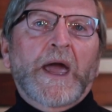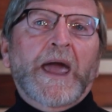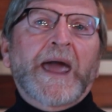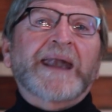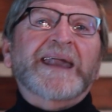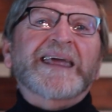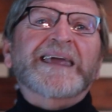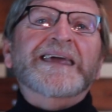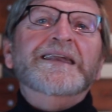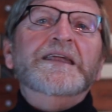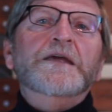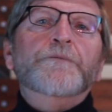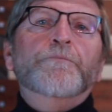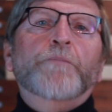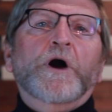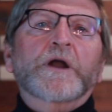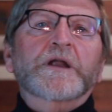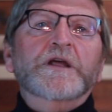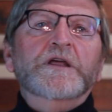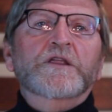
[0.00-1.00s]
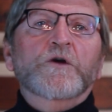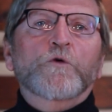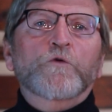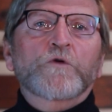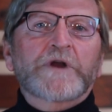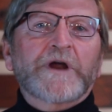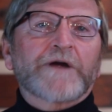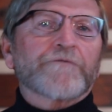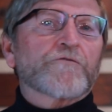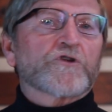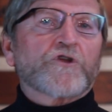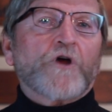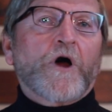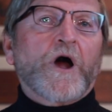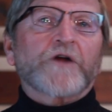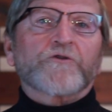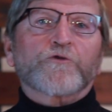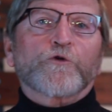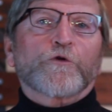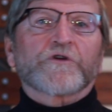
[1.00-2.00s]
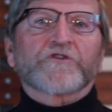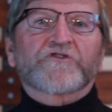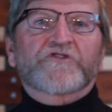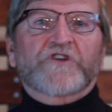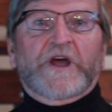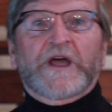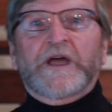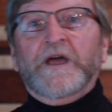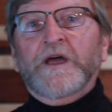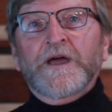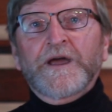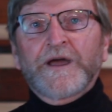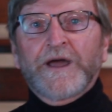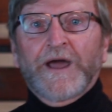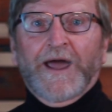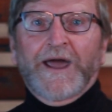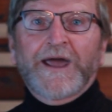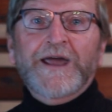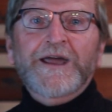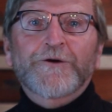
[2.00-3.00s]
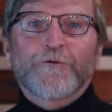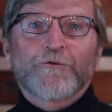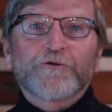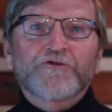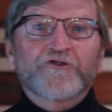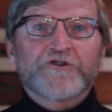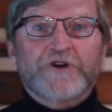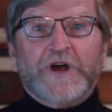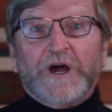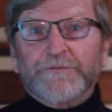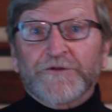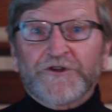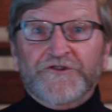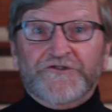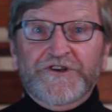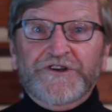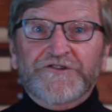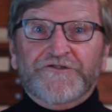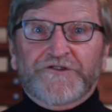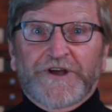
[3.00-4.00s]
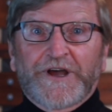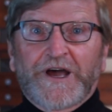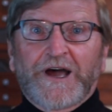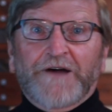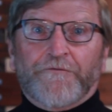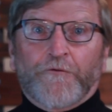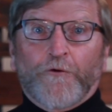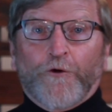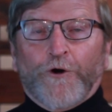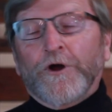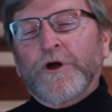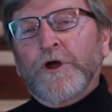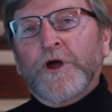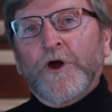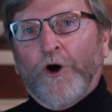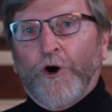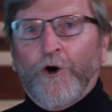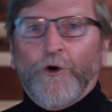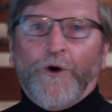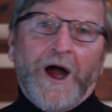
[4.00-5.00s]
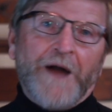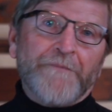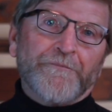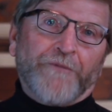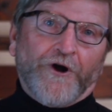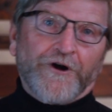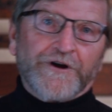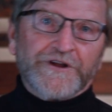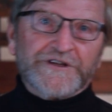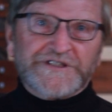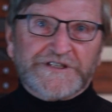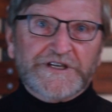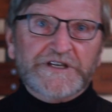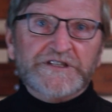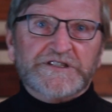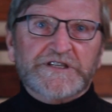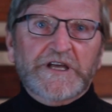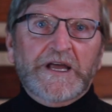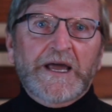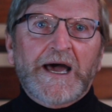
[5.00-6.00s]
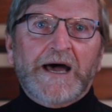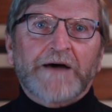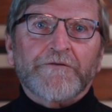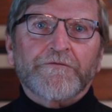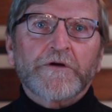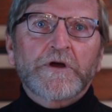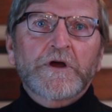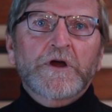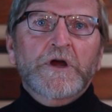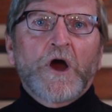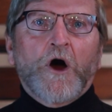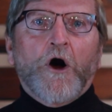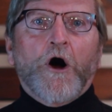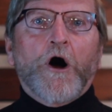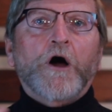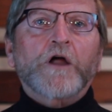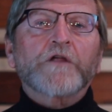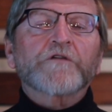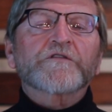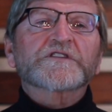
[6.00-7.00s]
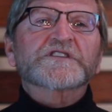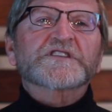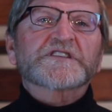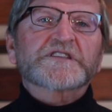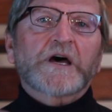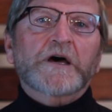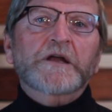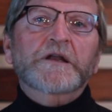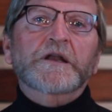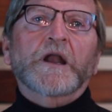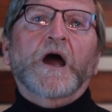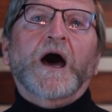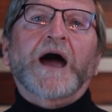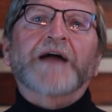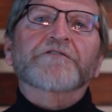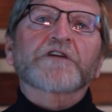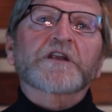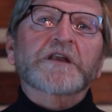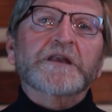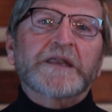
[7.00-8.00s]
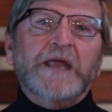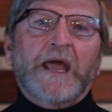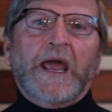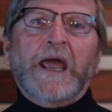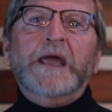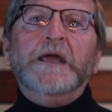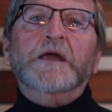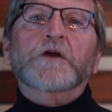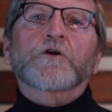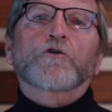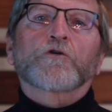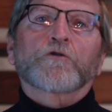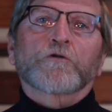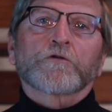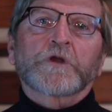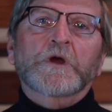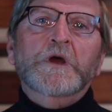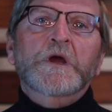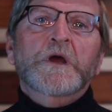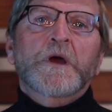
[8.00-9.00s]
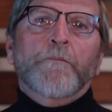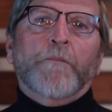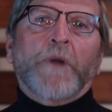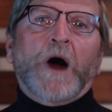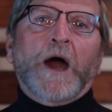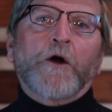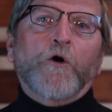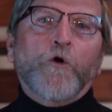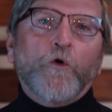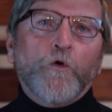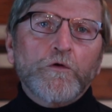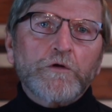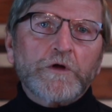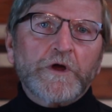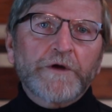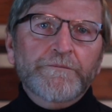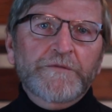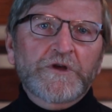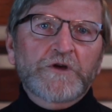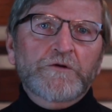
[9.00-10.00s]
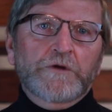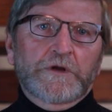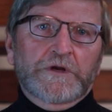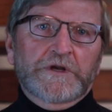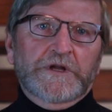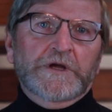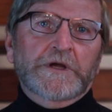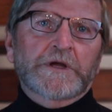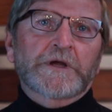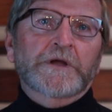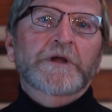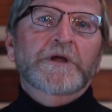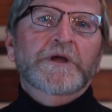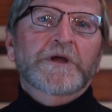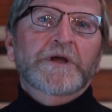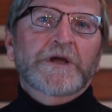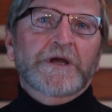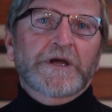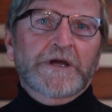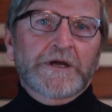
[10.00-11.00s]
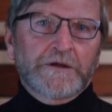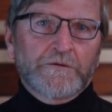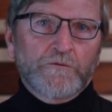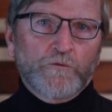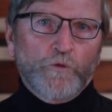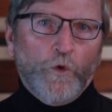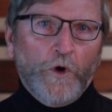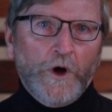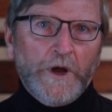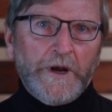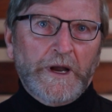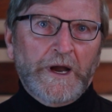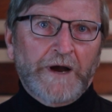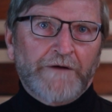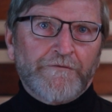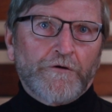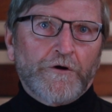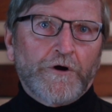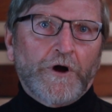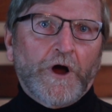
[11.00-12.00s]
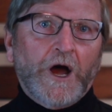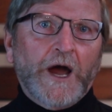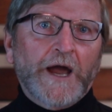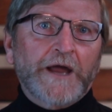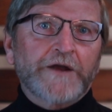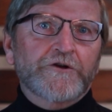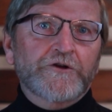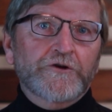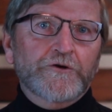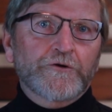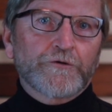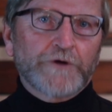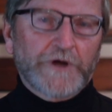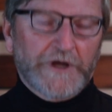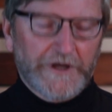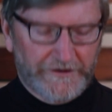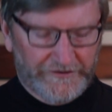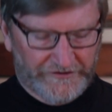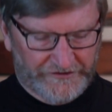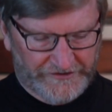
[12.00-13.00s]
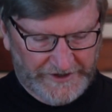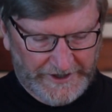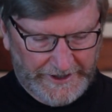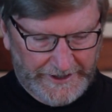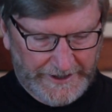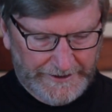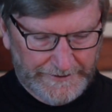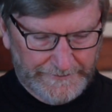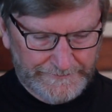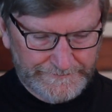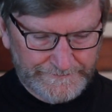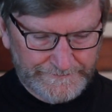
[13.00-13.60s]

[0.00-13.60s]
And anybody that would ever talk to her and say, hey, would you come to CCF? Or, oh, I'm part of CCF. All of a sudden, I've entangled my whole community in whatever I do and say.